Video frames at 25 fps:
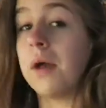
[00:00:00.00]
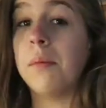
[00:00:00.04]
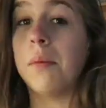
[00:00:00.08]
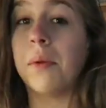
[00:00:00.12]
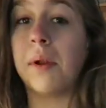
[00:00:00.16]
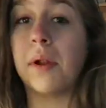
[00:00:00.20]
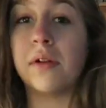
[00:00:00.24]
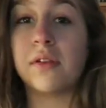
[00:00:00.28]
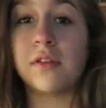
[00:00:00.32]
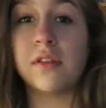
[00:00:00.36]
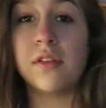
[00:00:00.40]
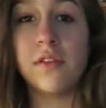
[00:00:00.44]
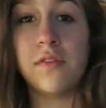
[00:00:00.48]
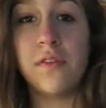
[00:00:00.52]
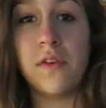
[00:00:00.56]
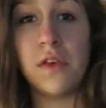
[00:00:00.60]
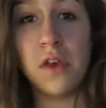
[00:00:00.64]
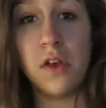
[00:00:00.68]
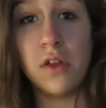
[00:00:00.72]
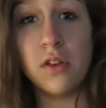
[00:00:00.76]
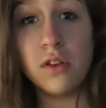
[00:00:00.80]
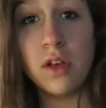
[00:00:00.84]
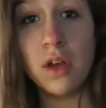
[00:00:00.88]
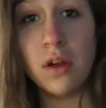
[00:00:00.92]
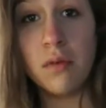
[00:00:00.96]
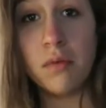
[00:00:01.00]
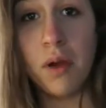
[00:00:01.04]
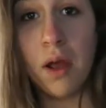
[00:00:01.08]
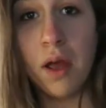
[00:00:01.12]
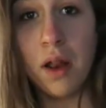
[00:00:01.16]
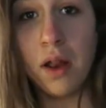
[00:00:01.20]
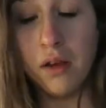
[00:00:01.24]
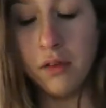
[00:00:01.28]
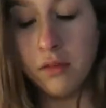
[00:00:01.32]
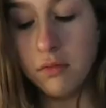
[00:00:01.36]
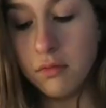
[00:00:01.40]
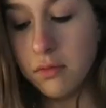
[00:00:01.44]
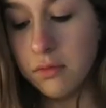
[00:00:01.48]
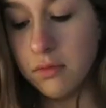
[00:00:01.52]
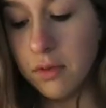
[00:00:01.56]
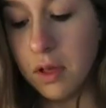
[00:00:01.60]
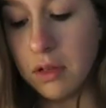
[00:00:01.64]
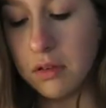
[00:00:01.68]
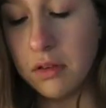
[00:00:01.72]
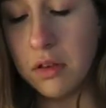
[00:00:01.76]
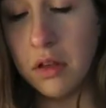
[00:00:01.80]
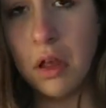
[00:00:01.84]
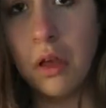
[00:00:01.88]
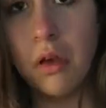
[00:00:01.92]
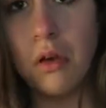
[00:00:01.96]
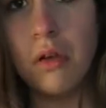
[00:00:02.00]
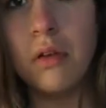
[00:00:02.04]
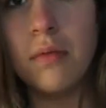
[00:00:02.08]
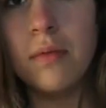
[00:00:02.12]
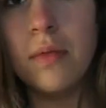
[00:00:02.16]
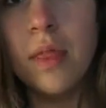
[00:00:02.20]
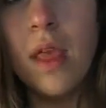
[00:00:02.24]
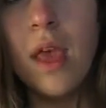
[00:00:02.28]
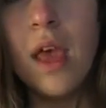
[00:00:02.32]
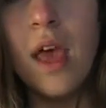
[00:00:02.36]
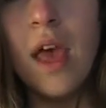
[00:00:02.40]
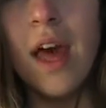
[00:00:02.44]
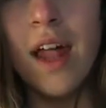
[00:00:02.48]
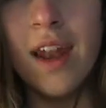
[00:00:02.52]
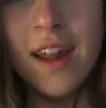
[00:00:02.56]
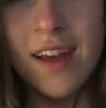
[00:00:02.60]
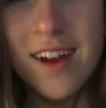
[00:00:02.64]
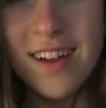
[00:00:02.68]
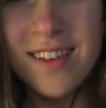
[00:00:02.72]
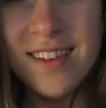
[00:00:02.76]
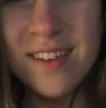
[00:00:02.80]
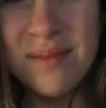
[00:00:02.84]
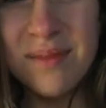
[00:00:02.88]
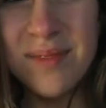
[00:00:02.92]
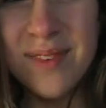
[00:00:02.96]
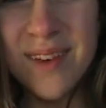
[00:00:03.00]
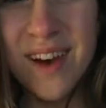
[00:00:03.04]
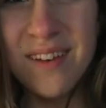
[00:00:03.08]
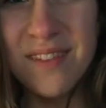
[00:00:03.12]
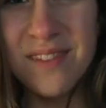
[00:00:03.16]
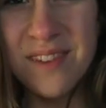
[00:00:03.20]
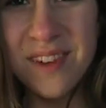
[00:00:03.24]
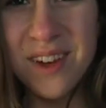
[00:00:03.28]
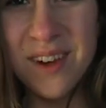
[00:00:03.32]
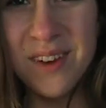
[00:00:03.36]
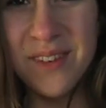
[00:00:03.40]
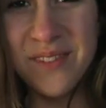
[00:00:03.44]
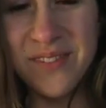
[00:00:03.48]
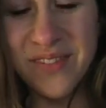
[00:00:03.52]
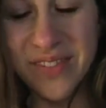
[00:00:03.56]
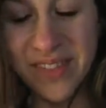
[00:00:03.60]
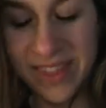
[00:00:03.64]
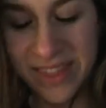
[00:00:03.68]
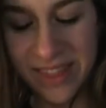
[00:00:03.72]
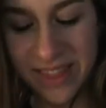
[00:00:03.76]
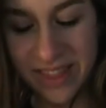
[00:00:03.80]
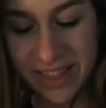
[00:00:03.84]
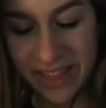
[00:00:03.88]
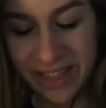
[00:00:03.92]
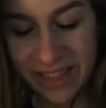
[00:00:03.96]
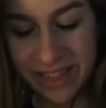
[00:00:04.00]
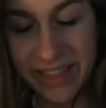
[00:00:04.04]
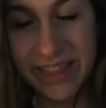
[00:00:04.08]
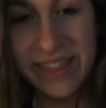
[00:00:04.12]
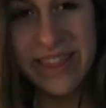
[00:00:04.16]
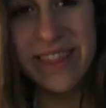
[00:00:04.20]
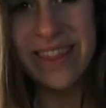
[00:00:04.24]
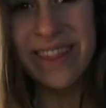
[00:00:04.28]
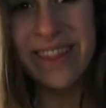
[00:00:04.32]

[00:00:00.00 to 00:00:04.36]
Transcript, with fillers: I went out to the field. I ran out fast quickly. I got some soft snow.